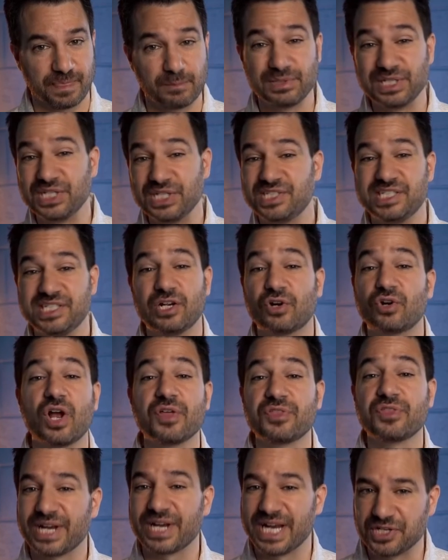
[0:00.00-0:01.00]
Please see our
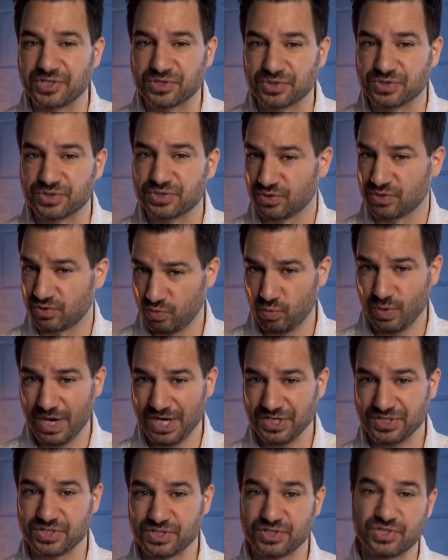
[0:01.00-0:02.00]
other answers to
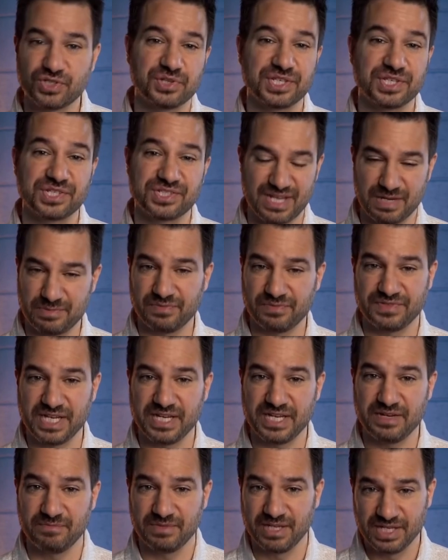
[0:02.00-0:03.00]
questions on the Sabbath
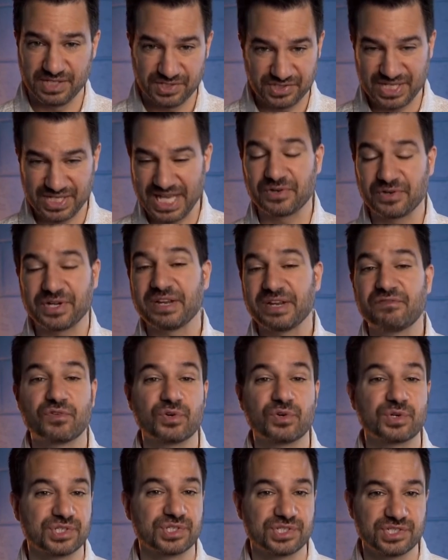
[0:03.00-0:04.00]
day, Saturday
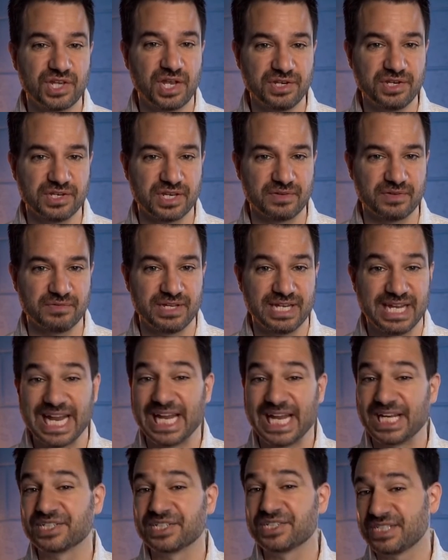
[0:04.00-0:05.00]
versus Sunday,
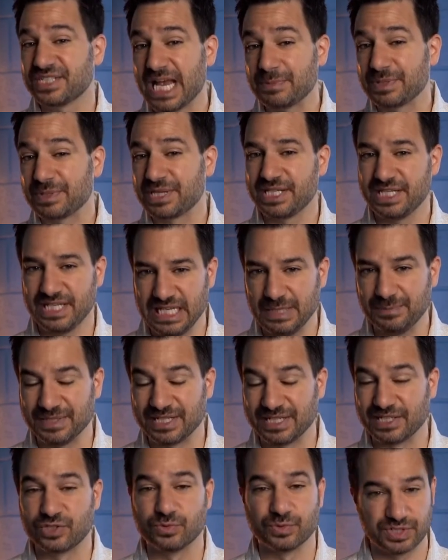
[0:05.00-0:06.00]
and Sabbath
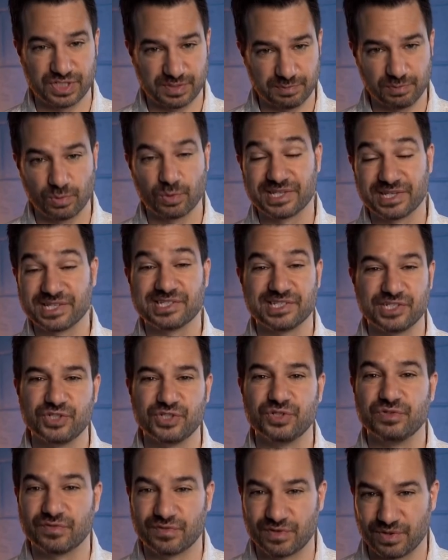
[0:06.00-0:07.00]
keeping to explore this
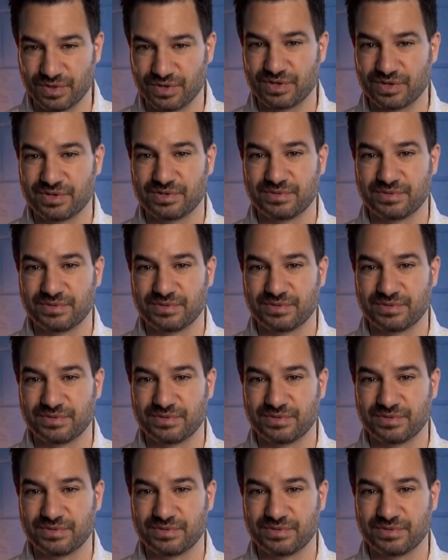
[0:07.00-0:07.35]
issue further.